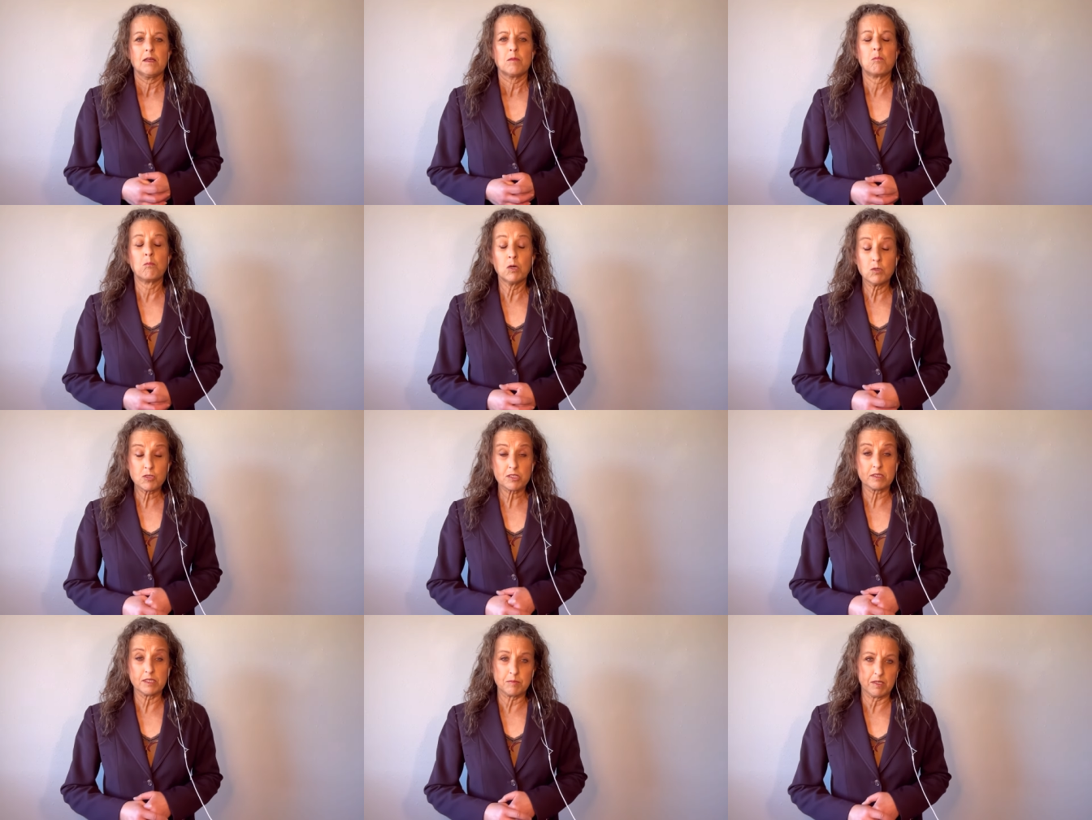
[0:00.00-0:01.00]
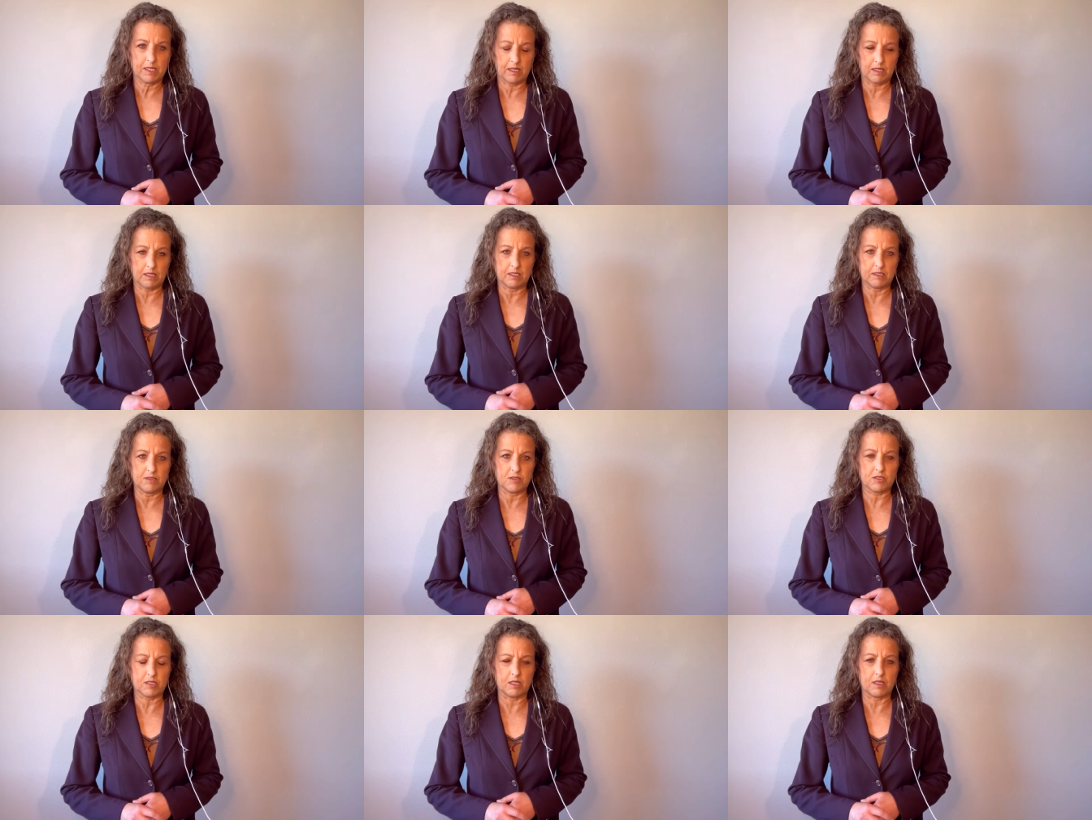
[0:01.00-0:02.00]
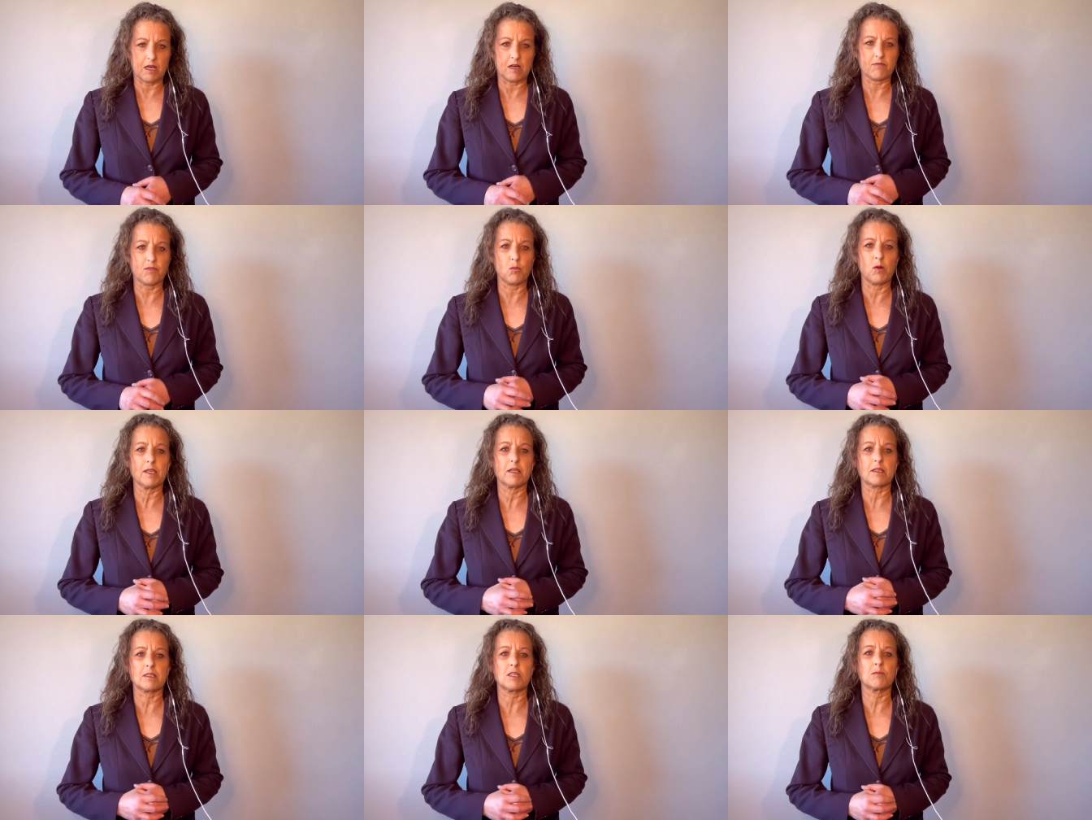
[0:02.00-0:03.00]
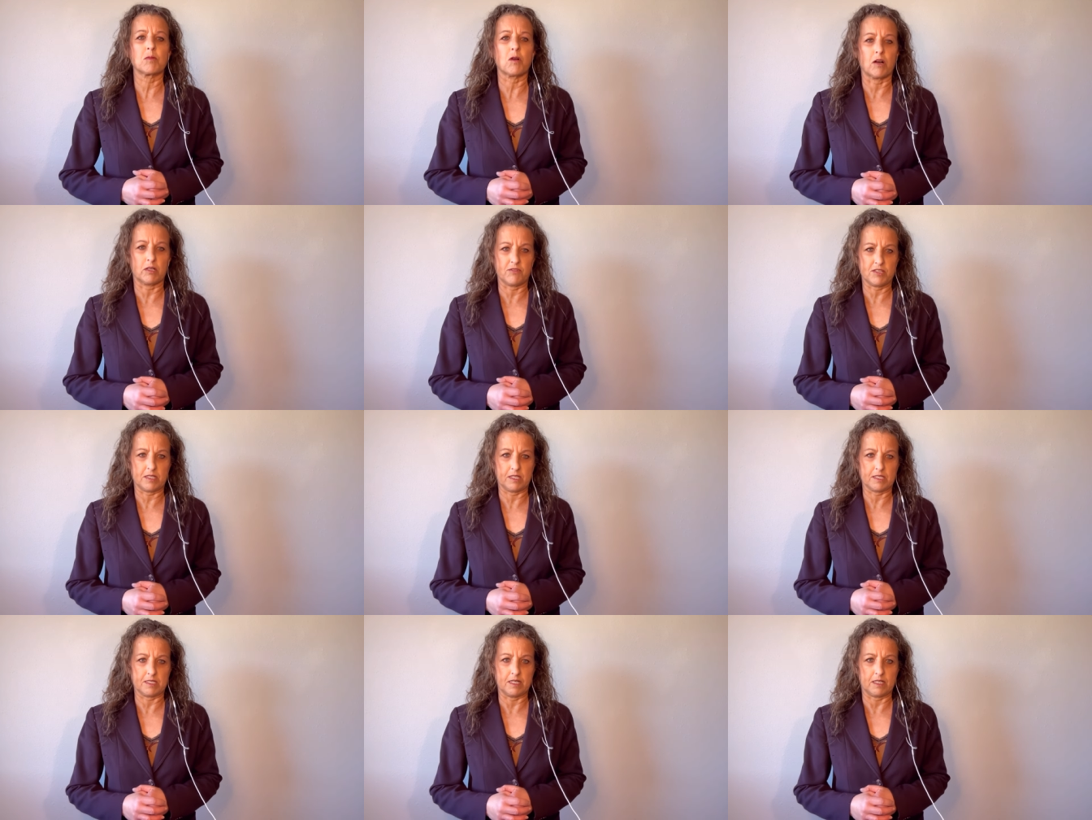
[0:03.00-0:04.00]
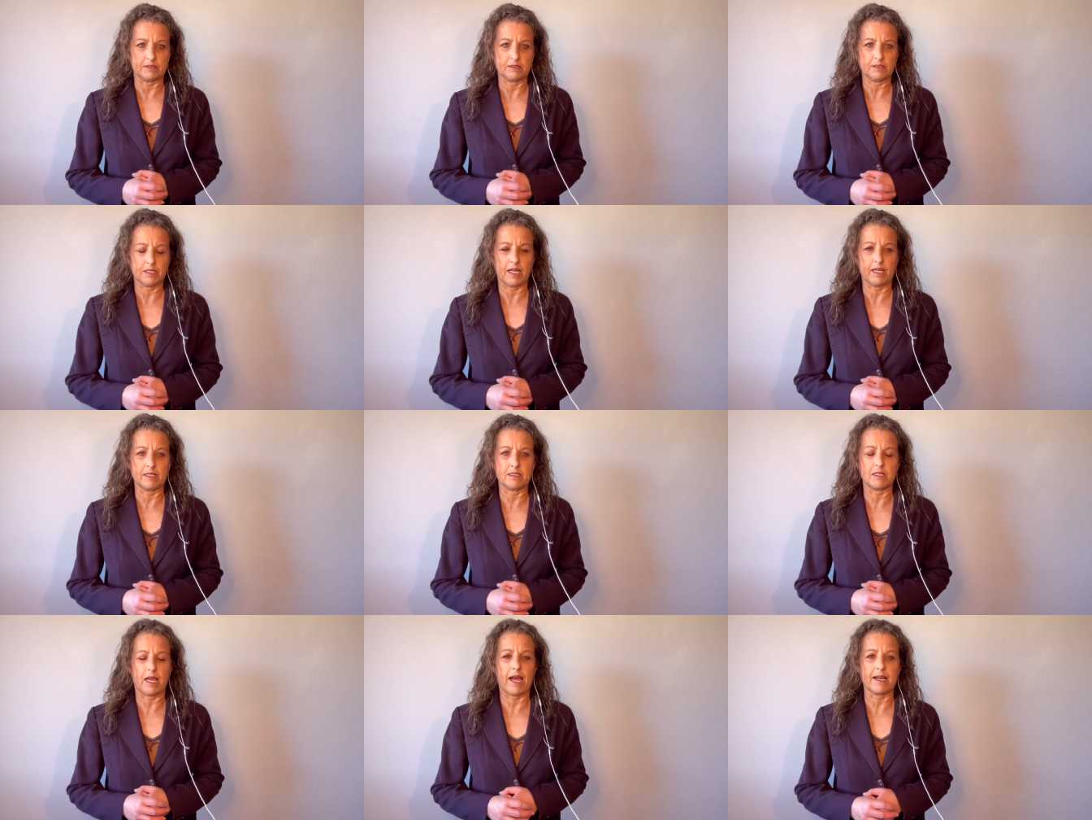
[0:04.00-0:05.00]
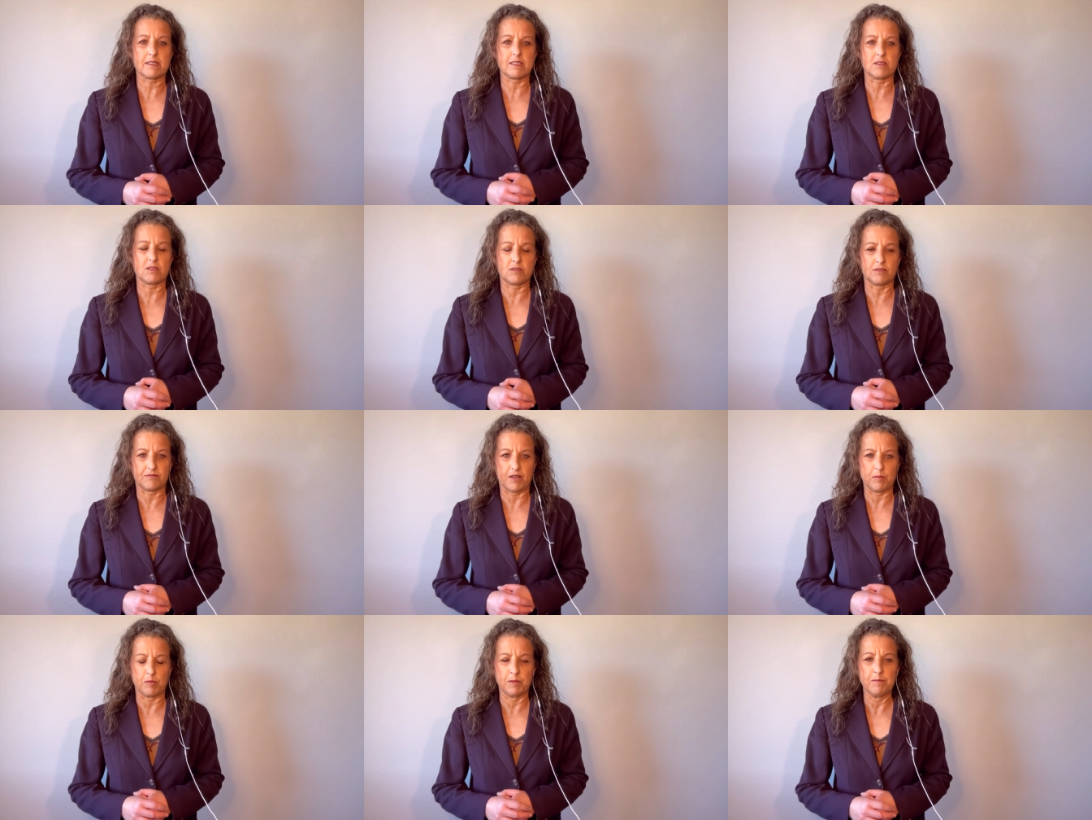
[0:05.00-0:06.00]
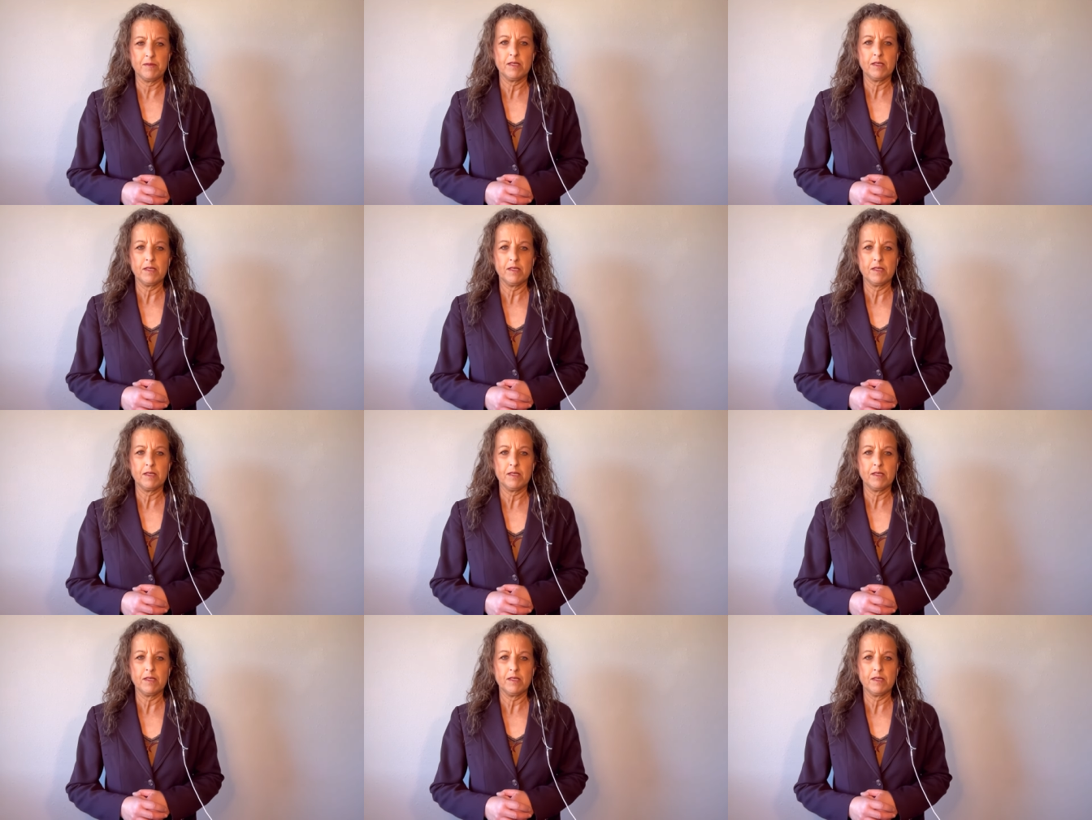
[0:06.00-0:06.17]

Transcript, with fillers: Mostly because of the way that the timber harvesting is done and access to the fiber.